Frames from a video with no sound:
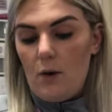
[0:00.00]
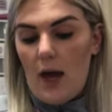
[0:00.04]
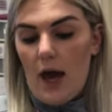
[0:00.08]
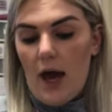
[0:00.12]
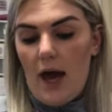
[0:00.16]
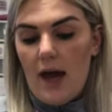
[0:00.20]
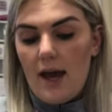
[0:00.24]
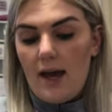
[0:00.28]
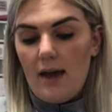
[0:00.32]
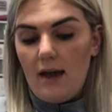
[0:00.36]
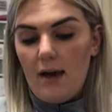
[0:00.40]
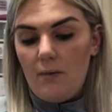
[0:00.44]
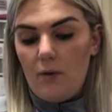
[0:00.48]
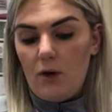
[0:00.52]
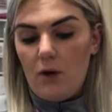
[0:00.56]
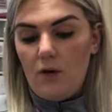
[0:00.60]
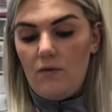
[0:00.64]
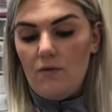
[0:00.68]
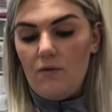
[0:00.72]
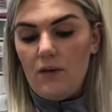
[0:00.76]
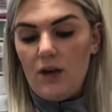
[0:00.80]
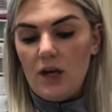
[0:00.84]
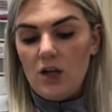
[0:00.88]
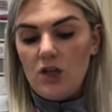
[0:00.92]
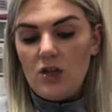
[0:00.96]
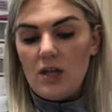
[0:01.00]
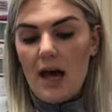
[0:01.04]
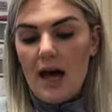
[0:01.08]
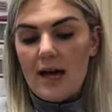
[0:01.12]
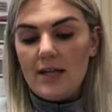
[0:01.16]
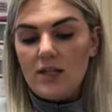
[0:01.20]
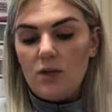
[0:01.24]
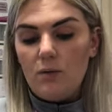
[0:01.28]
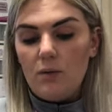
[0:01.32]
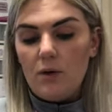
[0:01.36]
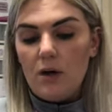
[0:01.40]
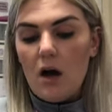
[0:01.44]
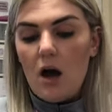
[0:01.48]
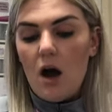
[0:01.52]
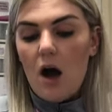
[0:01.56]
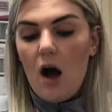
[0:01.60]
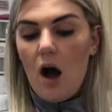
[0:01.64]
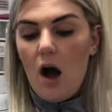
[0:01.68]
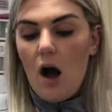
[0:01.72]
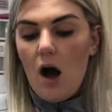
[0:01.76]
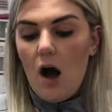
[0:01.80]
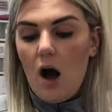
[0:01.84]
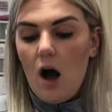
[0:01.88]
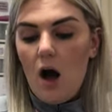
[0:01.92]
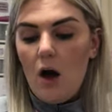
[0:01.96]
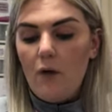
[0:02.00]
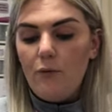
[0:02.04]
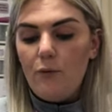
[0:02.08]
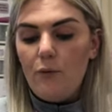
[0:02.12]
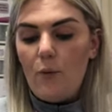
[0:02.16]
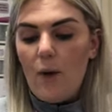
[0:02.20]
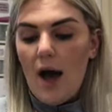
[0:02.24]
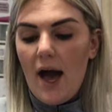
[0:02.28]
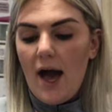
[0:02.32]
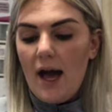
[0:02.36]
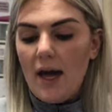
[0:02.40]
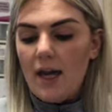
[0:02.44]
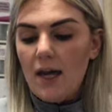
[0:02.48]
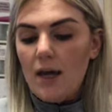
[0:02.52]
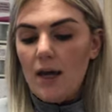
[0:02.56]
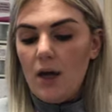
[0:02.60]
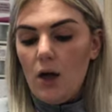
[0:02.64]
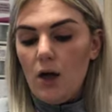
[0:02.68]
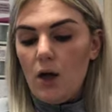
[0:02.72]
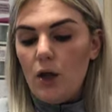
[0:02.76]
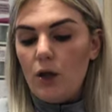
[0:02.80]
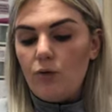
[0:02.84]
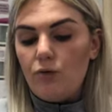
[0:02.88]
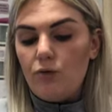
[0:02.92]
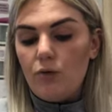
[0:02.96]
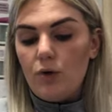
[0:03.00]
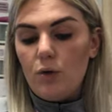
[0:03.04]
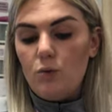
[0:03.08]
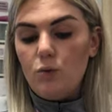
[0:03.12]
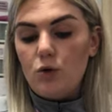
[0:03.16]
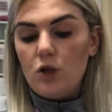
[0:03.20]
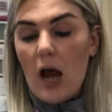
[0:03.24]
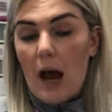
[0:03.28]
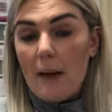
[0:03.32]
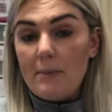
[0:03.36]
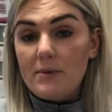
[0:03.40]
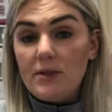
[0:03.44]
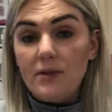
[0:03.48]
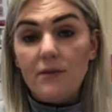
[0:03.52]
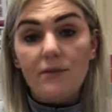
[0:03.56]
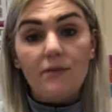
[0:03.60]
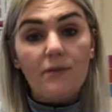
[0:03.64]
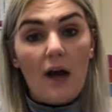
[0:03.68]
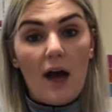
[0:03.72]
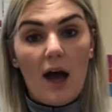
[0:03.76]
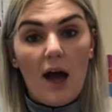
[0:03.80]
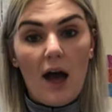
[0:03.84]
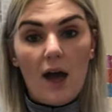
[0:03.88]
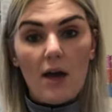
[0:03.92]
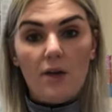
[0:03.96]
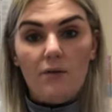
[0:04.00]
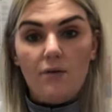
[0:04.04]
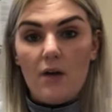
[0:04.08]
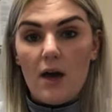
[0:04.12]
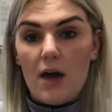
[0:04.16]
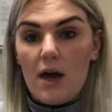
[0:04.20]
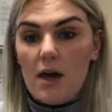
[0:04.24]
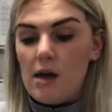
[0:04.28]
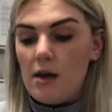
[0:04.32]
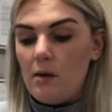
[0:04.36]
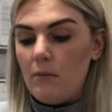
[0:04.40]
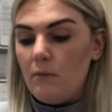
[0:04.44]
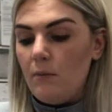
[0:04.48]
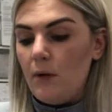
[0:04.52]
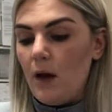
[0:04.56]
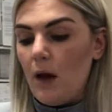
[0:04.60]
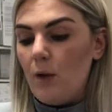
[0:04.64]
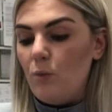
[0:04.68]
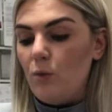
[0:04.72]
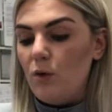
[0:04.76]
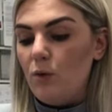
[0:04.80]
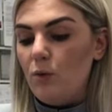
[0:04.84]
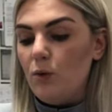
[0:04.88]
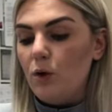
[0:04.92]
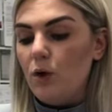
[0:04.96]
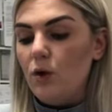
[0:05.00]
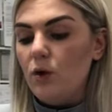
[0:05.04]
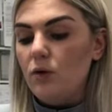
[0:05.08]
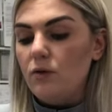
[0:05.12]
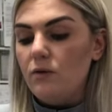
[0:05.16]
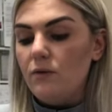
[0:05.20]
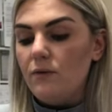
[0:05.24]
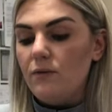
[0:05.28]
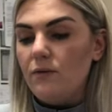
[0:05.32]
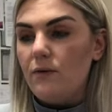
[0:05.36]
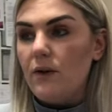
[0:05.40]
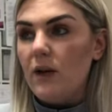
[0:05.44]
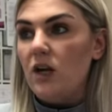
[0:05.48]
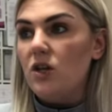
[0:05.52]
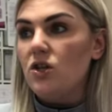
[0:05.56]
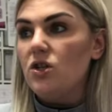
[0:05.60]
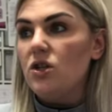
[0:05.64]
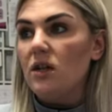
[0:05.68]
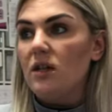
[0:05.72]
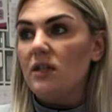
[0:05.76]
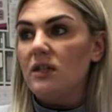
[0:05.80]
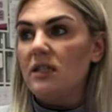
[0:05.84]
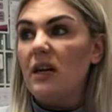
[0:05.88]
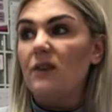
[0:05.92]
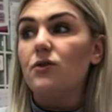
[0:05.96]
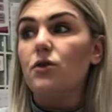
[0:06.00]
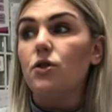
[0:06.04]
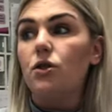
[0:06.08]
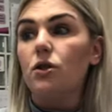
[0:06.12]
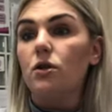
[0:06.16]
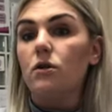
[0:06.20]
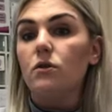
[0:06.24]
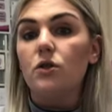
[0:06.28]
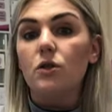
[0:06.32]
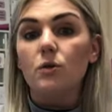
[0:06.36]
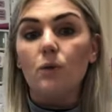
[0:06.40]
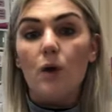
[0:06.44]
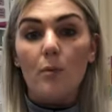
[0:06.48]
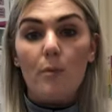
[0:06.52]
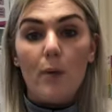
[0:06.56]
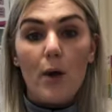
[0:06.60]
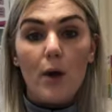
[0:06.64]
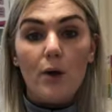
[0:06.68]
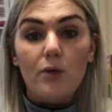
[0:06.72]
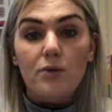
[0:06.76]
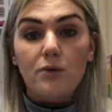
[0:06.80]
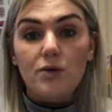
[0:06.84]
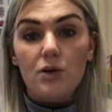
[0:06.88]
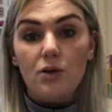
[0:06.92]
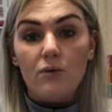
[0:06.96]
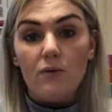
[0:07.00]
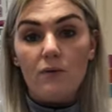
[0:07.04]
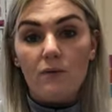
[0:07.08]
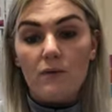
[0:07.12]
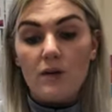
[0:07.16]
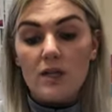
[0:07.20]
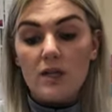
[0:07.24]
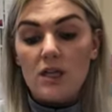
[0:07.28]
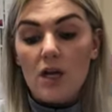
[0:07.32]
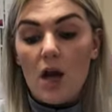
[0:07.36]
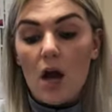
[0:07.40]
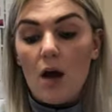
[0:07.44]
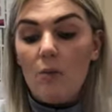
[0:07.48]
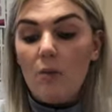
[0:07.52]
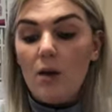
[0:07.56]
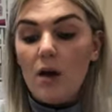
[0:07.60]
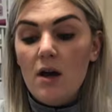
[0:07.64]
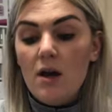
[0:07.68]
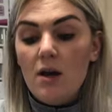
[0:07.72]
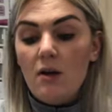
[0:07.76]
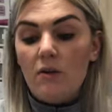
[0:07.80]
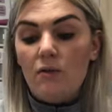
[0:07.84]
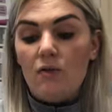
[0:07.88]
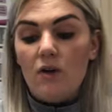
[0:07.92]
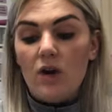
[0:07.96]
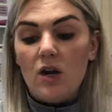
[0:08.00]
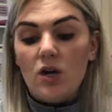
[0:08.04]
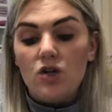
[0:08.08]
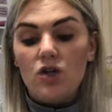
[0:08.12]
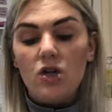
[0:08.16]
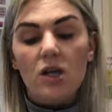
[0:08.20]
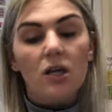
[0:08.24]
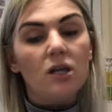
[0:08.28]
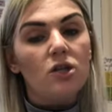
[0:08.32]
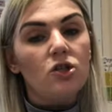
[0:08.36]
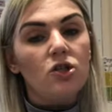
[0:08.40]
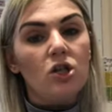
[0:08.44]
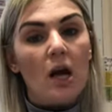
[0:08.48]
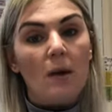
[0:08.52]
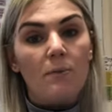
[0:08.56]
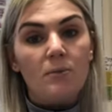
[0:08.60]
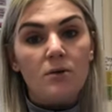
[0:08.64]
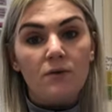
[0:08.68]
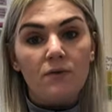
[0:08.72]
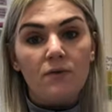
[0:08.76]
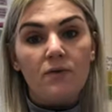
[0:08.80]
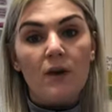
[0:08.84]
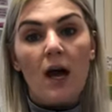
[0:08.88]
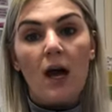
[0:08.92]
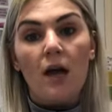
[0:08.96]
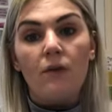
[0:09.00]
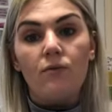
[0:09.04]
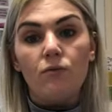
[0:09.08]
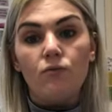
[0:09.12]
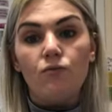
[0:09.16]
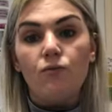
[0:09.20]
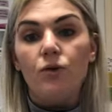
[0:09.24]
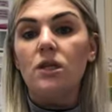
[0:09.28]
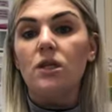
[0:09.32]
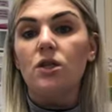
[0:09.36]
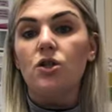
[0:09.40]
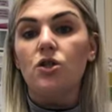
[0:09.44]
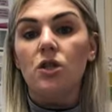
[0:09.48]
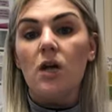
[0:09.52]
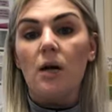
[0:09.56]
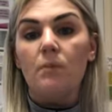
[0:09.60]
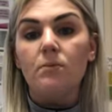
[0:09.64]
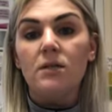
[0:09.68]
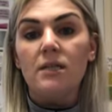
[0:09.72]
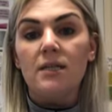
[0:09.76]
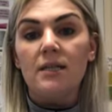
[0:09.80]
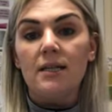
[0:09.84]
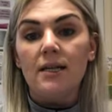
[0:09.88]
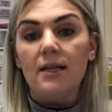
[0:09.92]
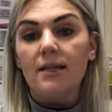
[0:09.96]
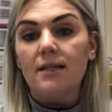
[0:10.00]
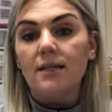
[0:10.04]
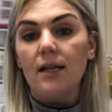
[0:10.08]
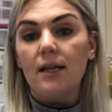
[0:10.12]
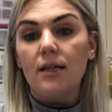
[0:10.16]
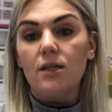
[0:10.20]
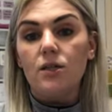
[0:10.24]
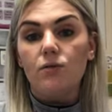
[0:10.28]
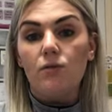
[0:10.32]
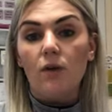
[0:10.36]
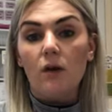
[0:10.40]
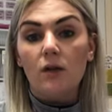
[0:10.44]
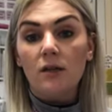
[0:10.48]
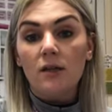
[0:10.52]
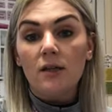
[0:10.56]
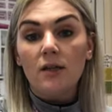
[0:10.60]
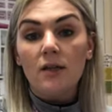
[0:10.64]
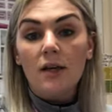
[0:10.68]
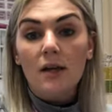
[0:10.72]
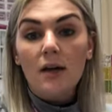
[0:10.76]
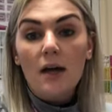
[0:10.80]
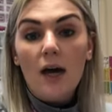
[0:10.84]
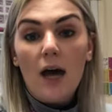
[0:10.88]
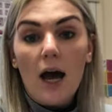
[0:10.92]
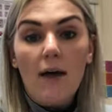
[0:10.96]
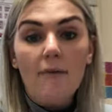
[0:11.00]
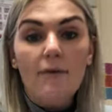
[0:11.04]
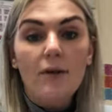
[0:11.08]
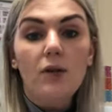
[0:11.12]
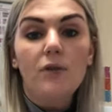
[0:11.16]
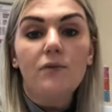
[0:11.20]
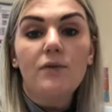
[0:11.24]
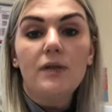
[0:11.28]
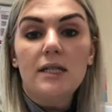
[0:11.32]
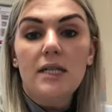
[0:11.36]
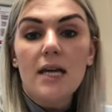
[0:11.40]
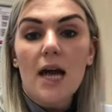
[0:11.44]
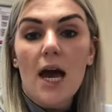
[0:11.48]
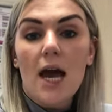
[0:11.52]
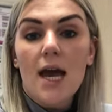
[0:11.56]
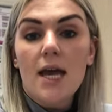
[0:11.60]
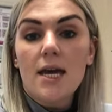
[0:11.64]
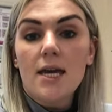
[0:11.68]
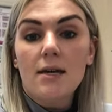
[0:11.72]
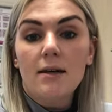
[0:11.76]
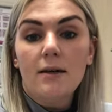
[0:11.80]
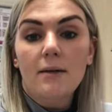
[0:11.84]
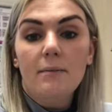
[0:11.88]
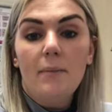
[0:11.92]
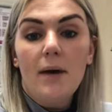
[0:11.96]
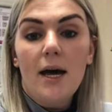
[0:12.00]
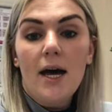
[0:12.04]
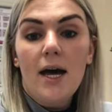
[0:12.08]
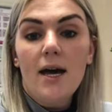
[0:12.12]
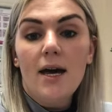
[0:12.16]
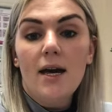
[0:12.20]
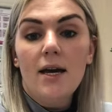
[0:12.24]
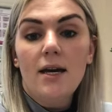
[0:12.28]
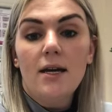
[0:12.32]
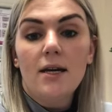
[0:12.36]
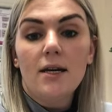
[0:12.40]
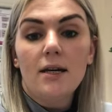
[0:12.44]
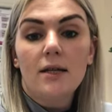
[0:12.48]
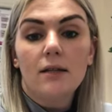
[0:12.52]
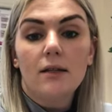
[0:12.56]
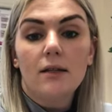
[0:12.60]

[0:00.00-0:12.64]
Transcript: Okay, I'm going to finish there. So we are halfway through chapter 5 um, and we will finish it this afternoon. So I'll post another video finishing chapter 5 and reading chapter 6 later on. Have a lovely day. Bye.